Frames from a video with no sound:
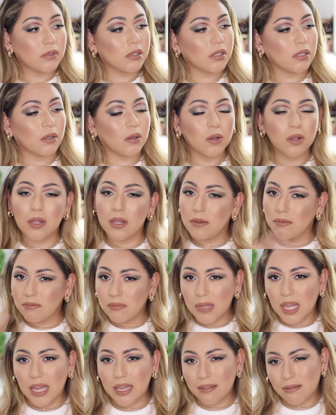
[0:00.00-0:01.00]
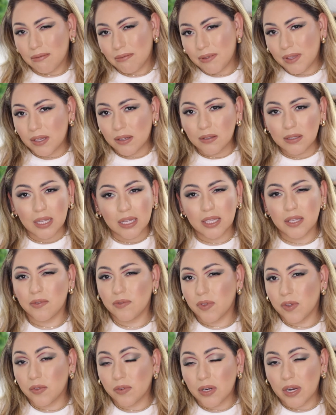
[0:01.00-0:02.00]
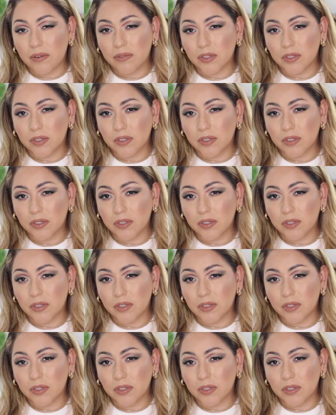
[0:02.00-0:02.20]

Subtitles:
So I feel like if you've never